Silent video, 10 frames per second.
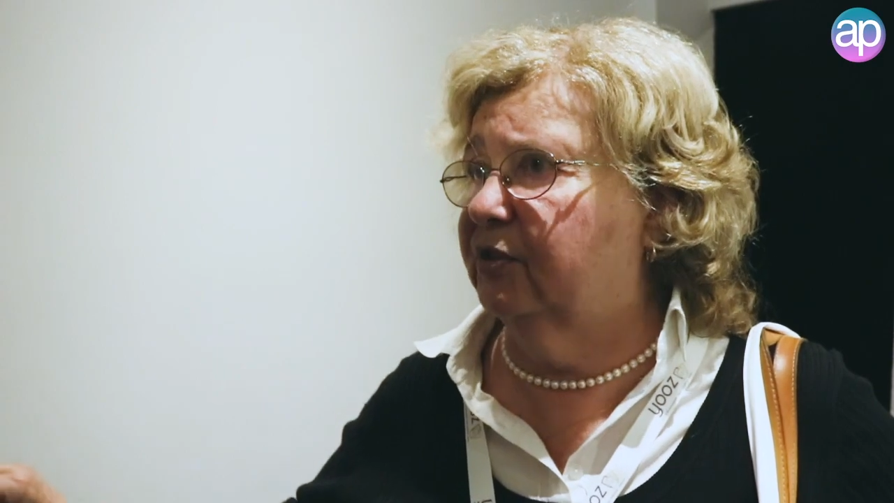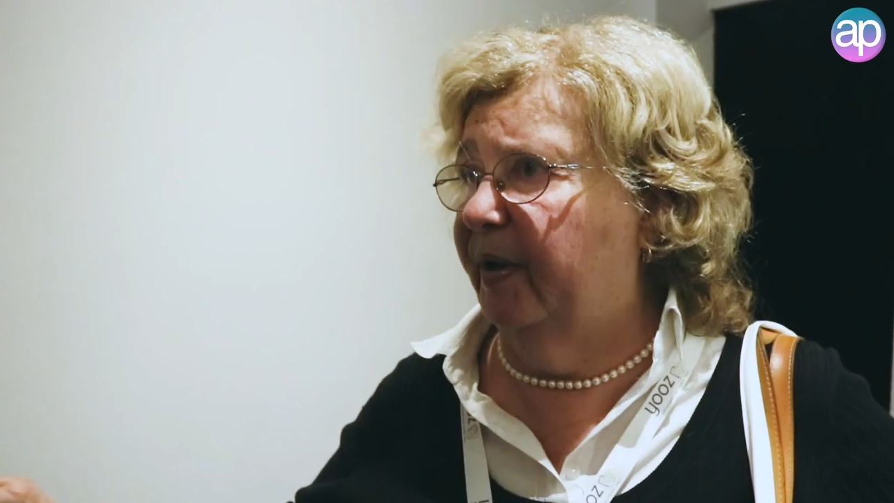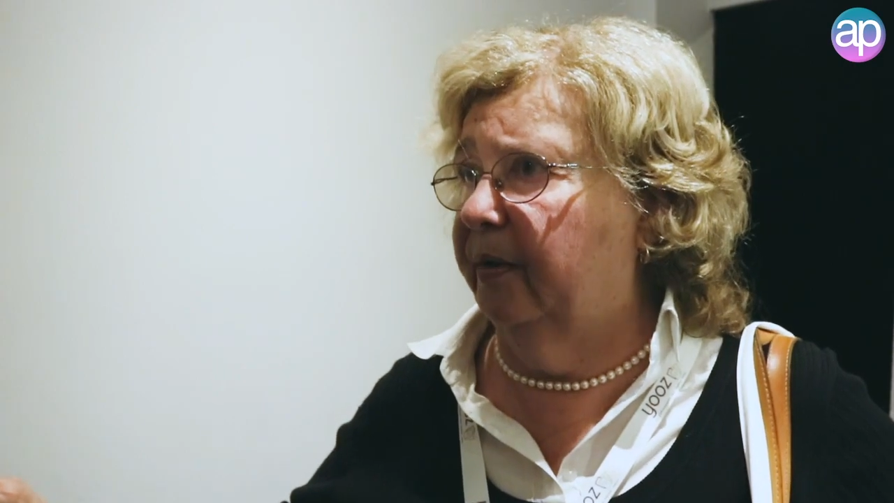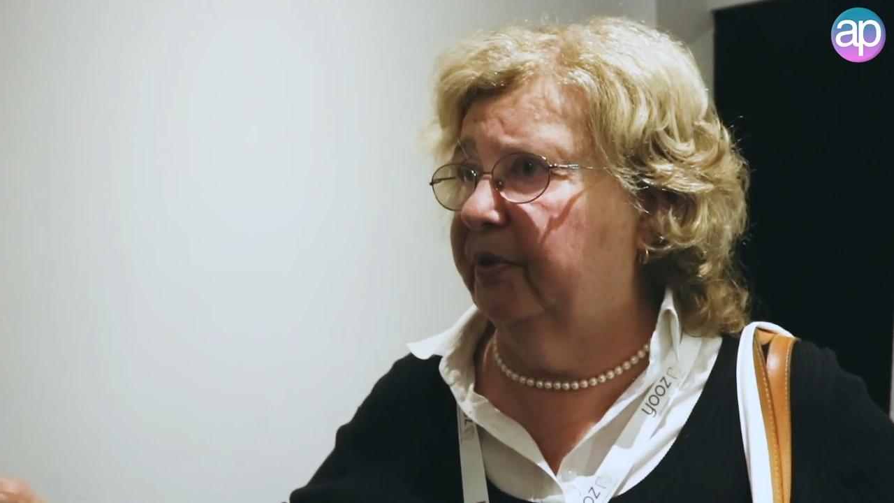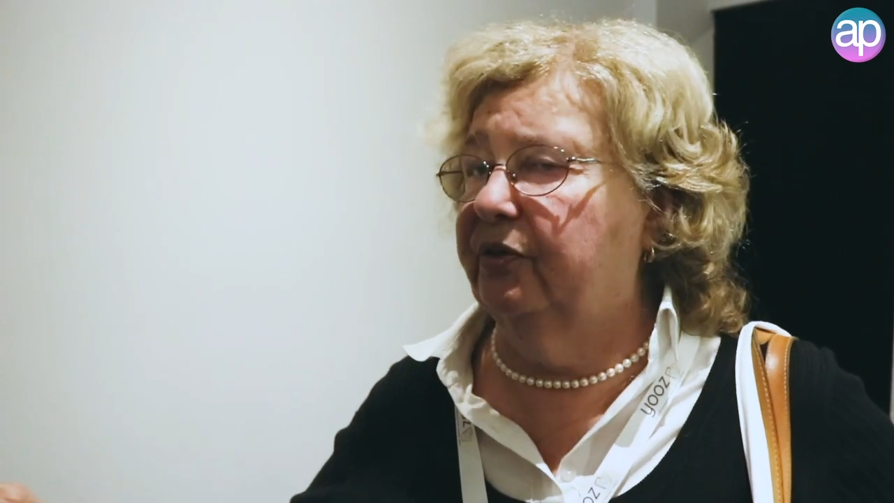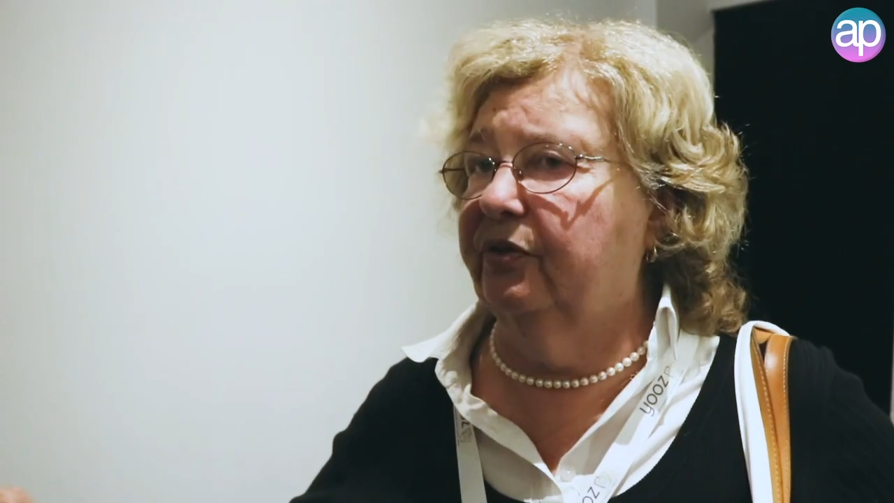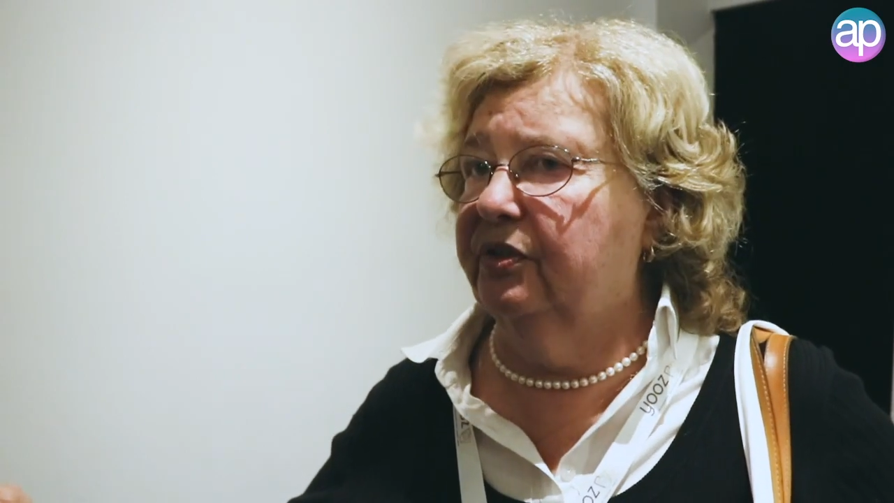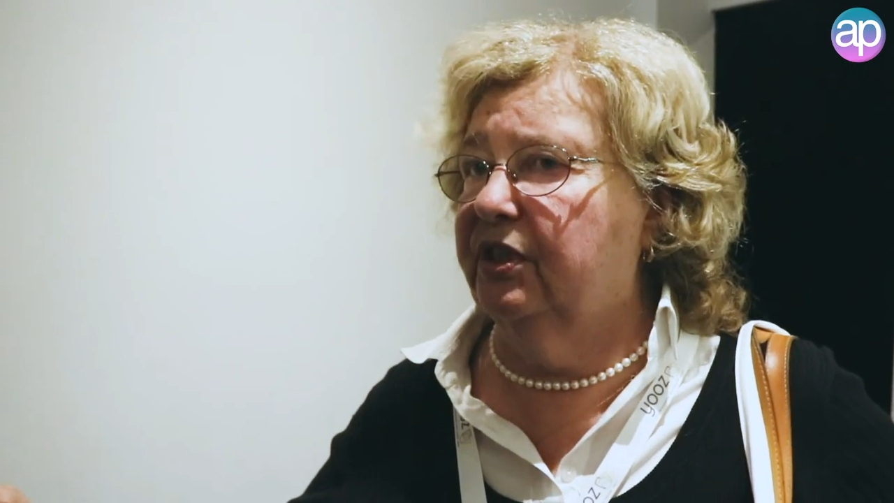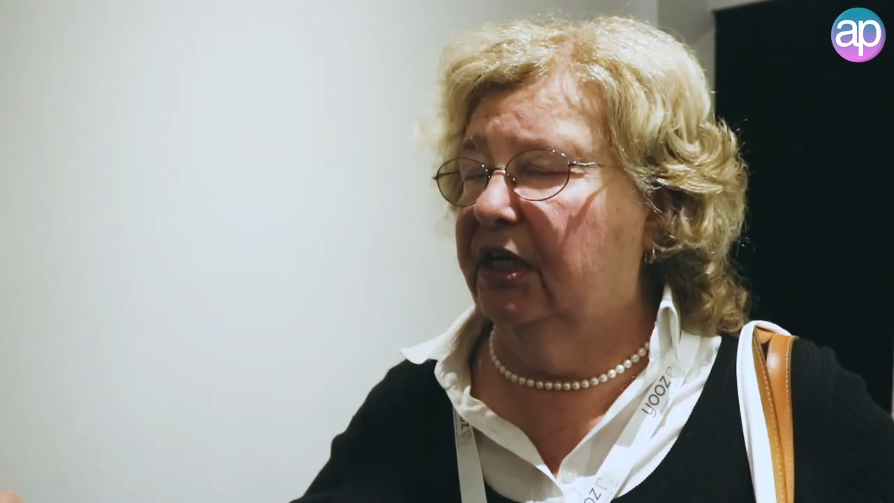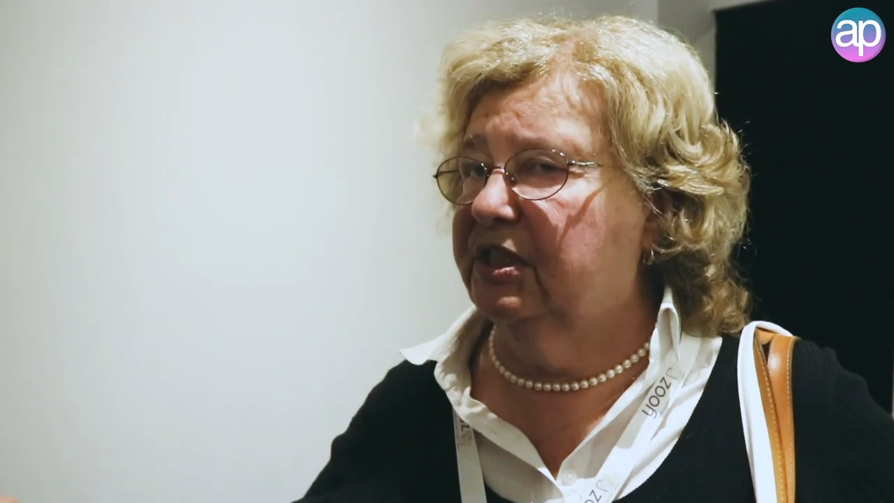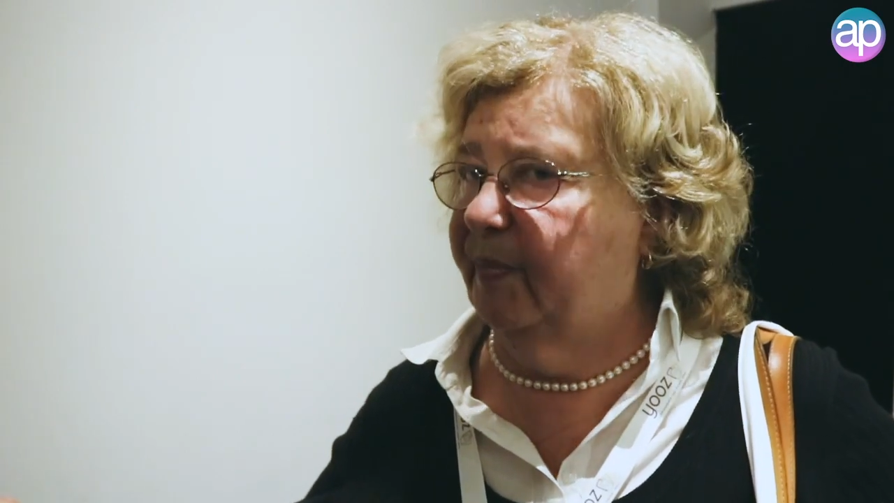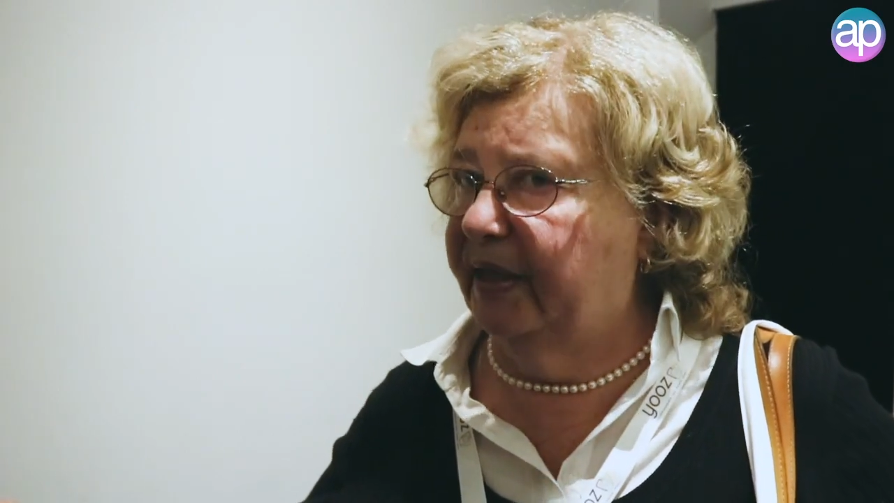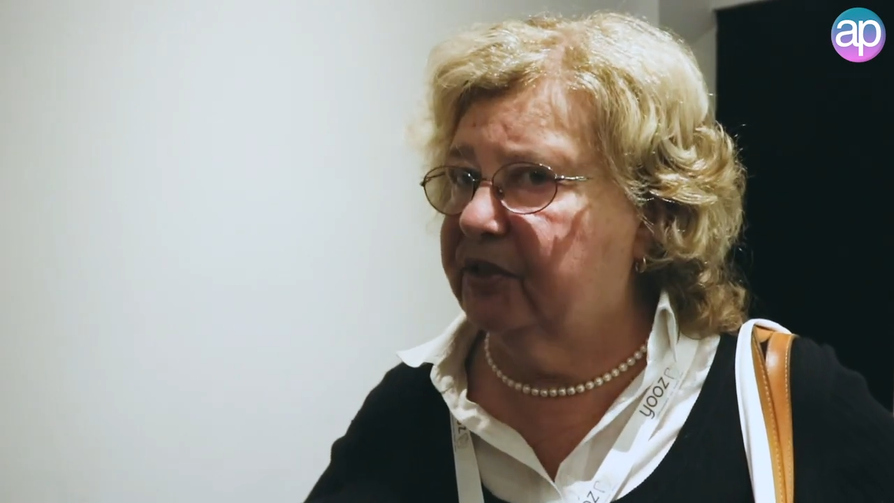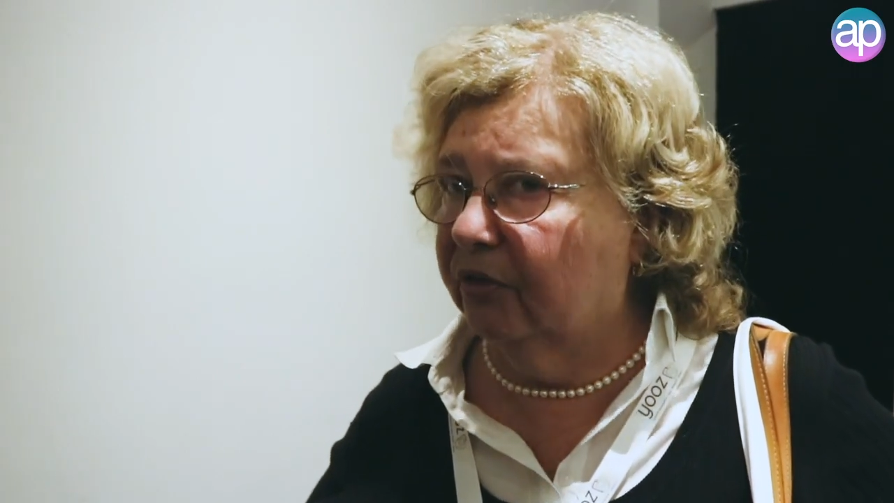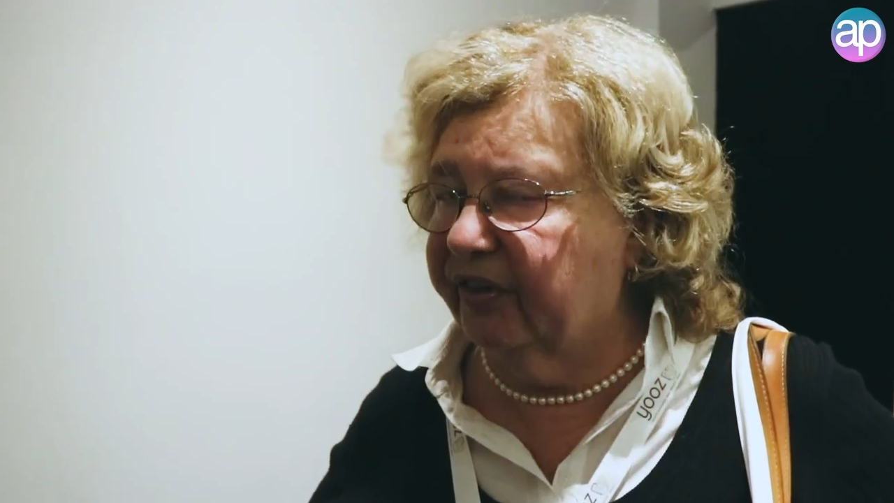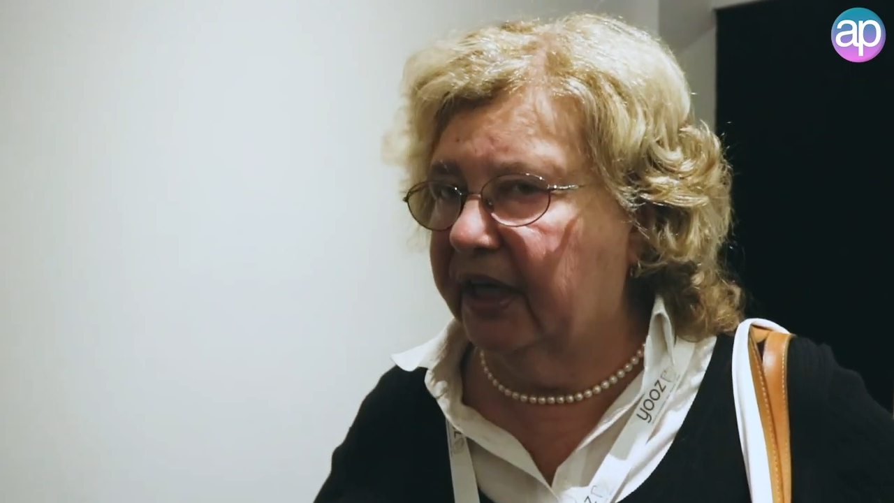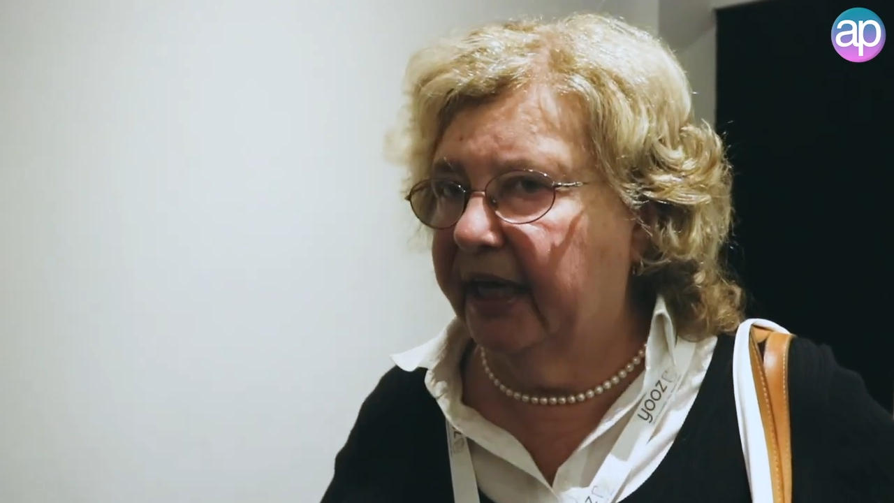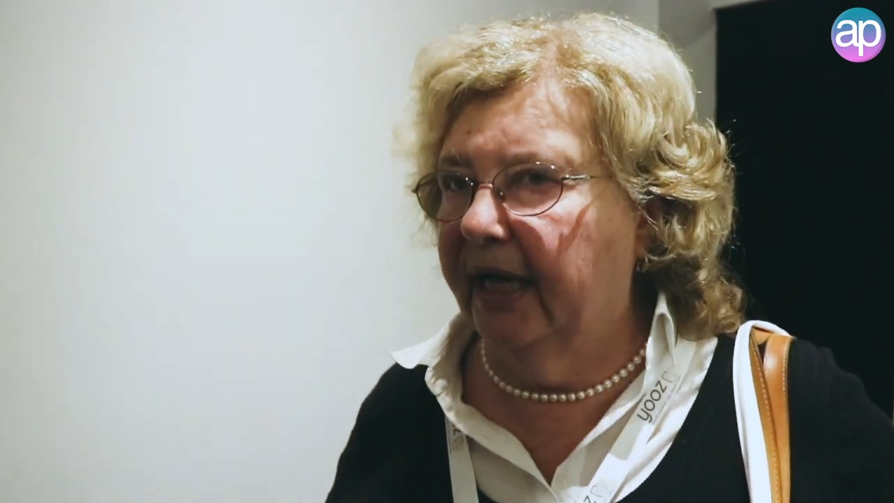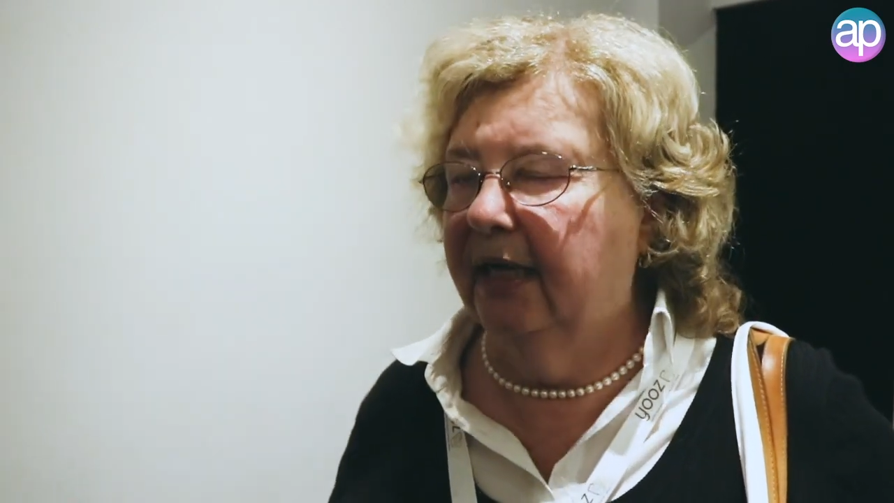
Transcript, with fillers: payable space over here.